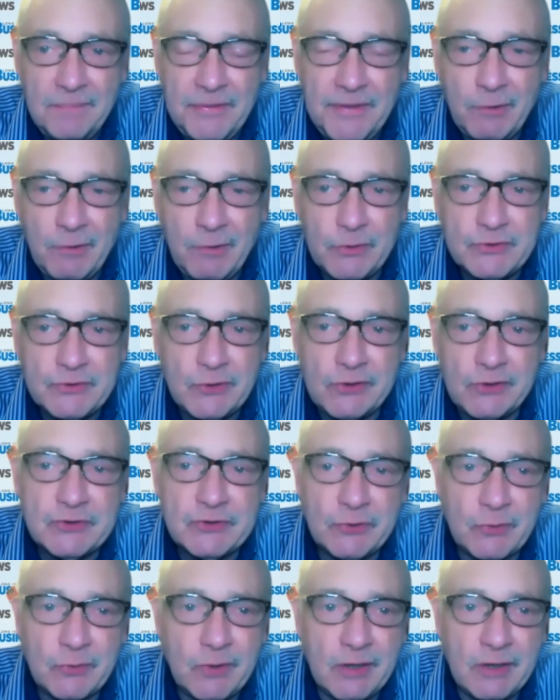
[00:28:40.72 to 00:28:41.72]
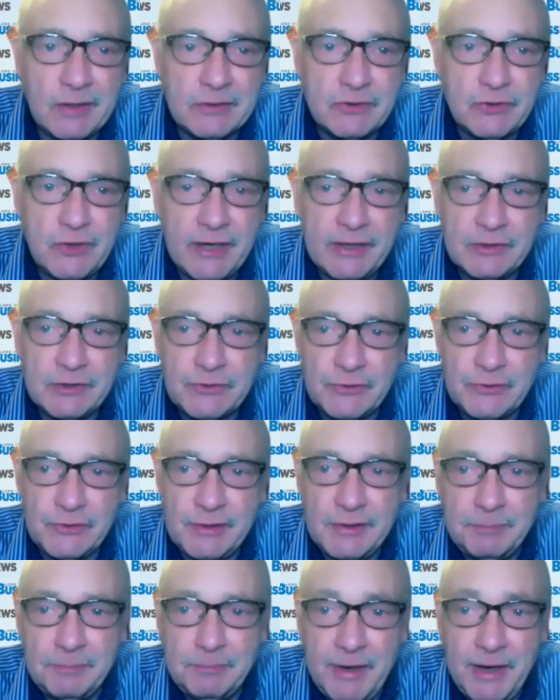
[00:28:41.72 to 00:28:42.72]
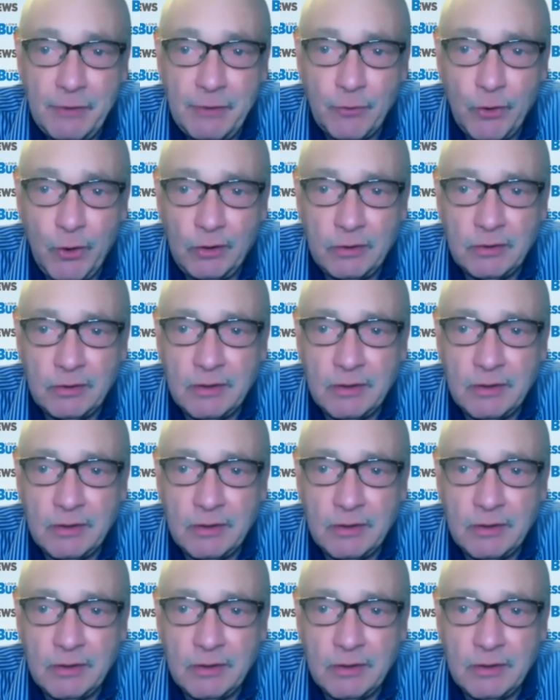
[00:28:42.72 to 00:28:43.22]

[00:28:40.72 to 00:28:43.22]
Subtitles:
There was also a change to the payroll